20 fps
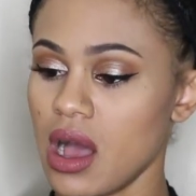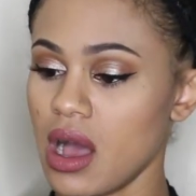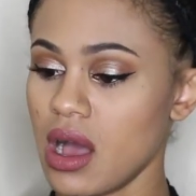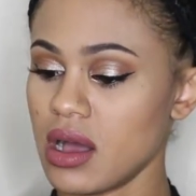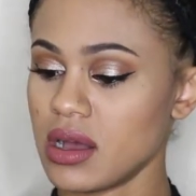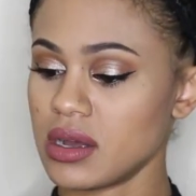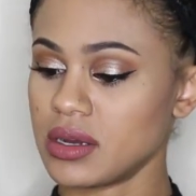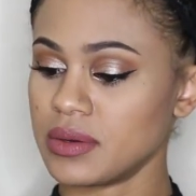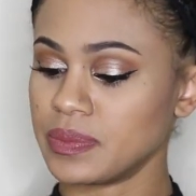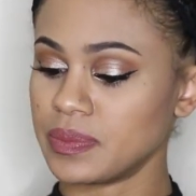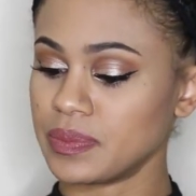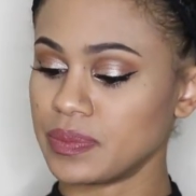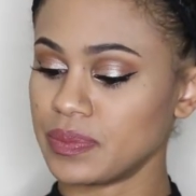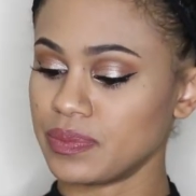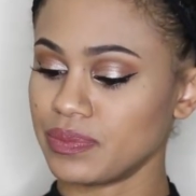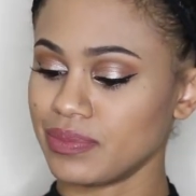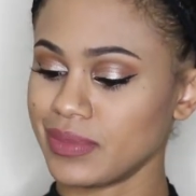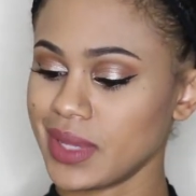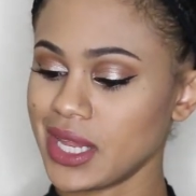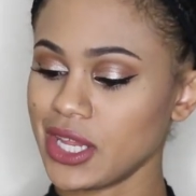And
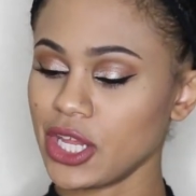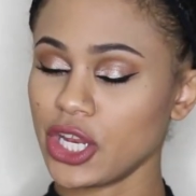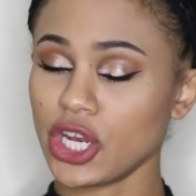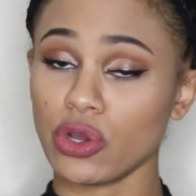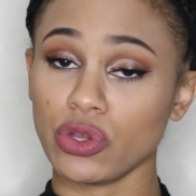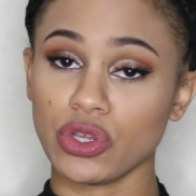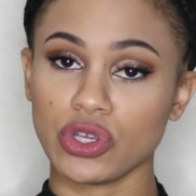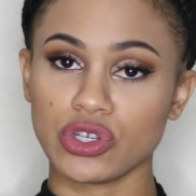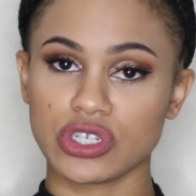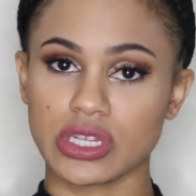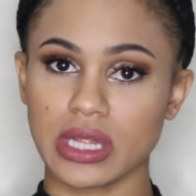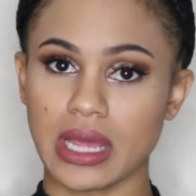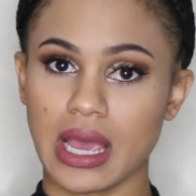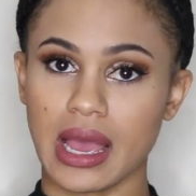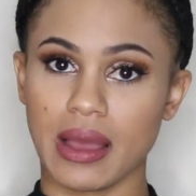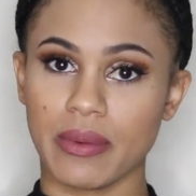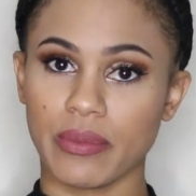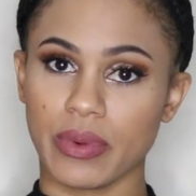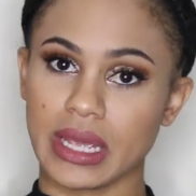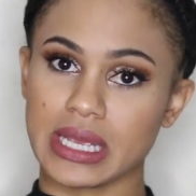you know, usually
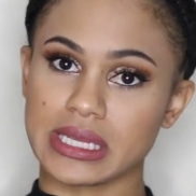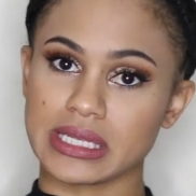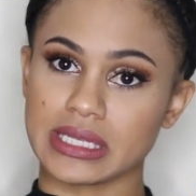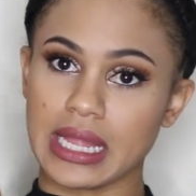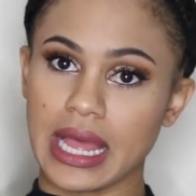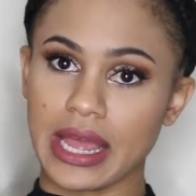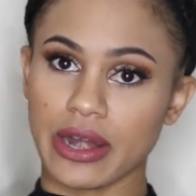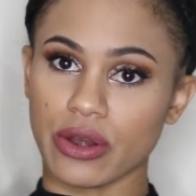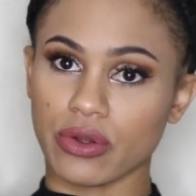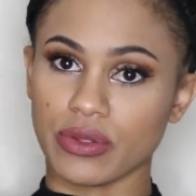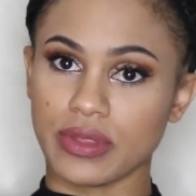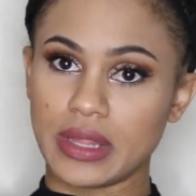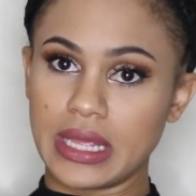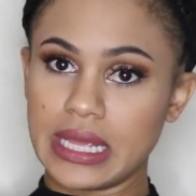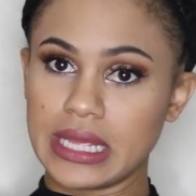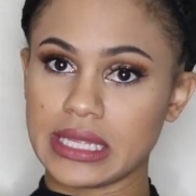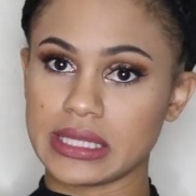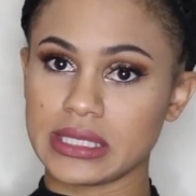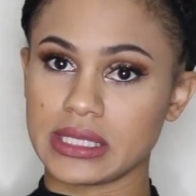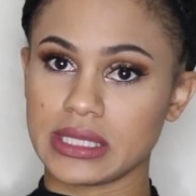ombre is lighter on the
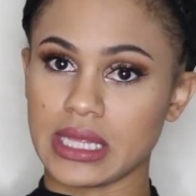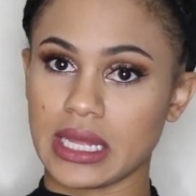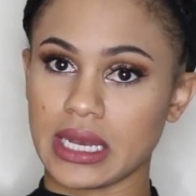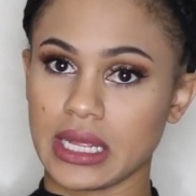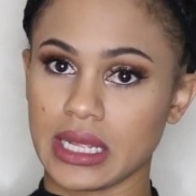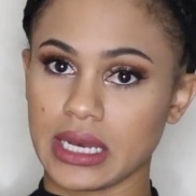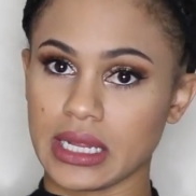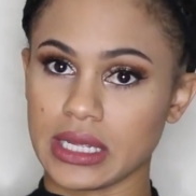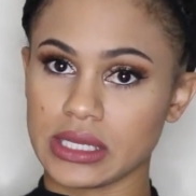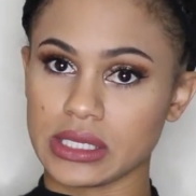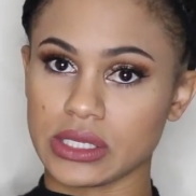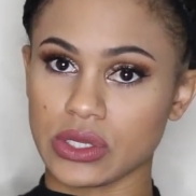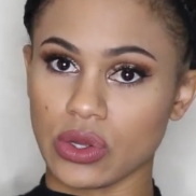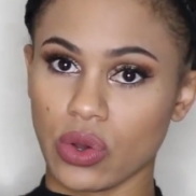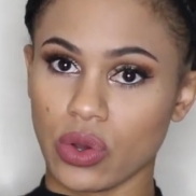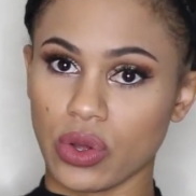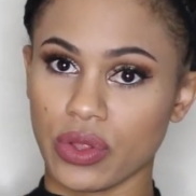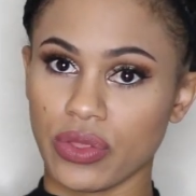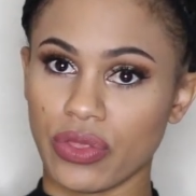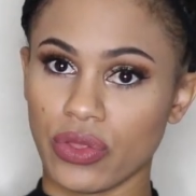ends than it is
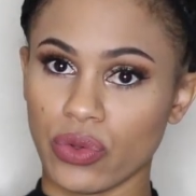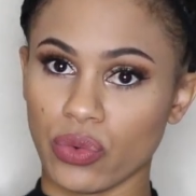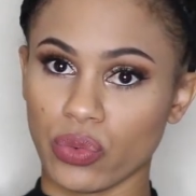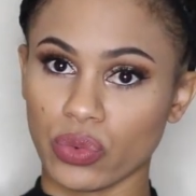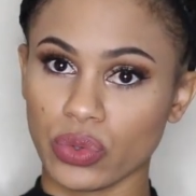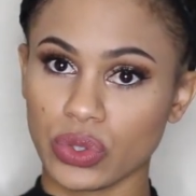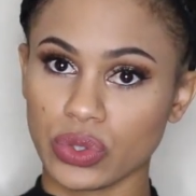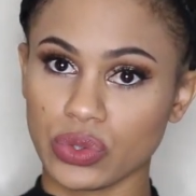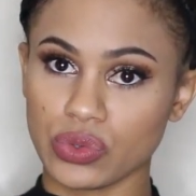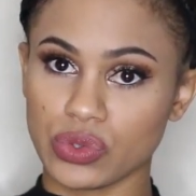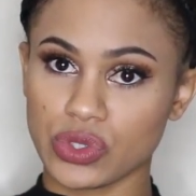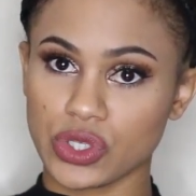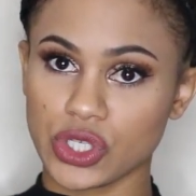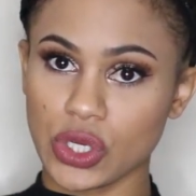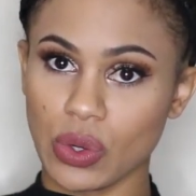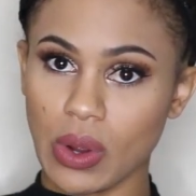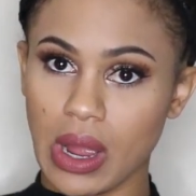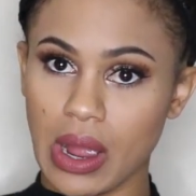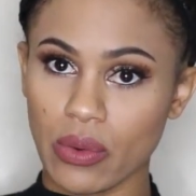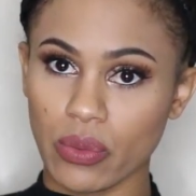on the roots.
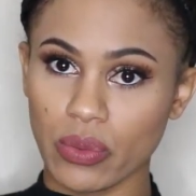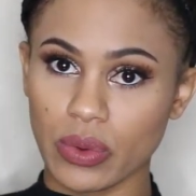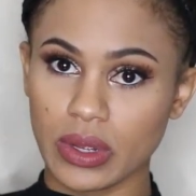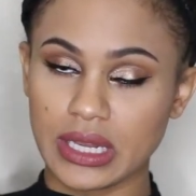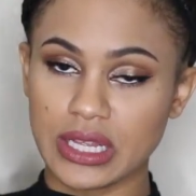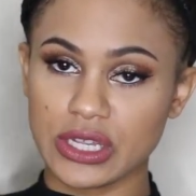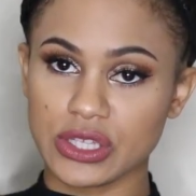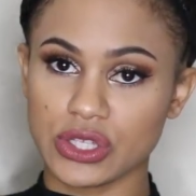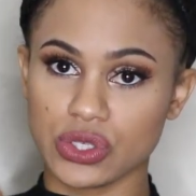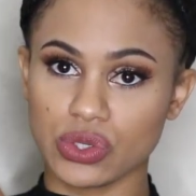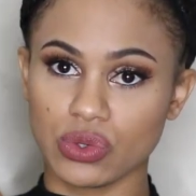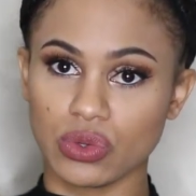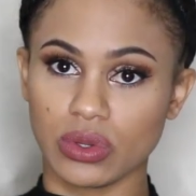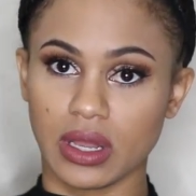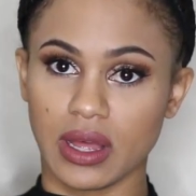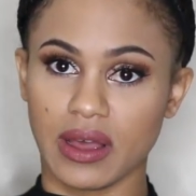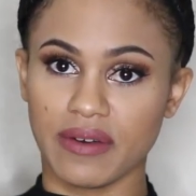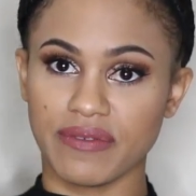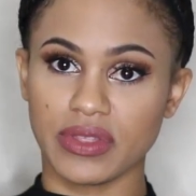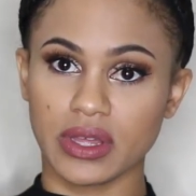So I really do
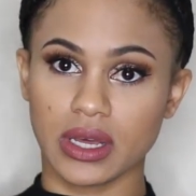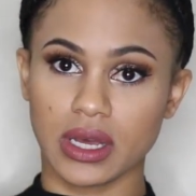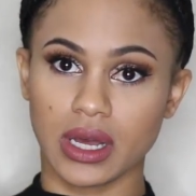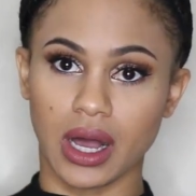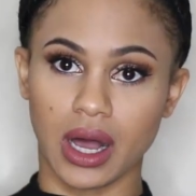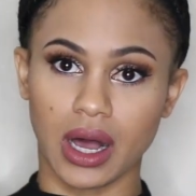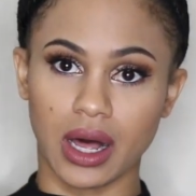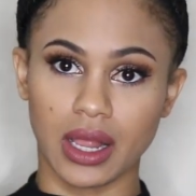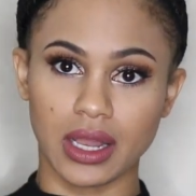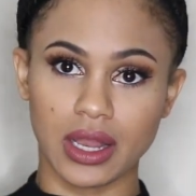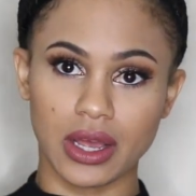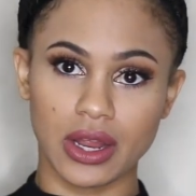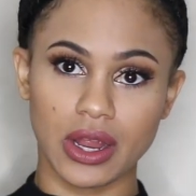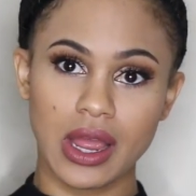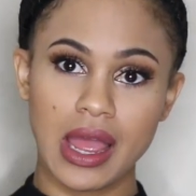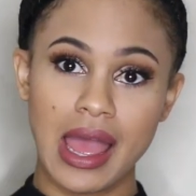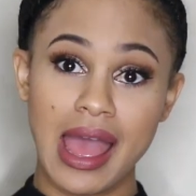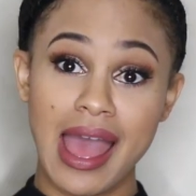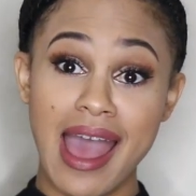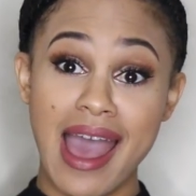love the
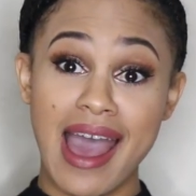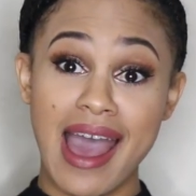color.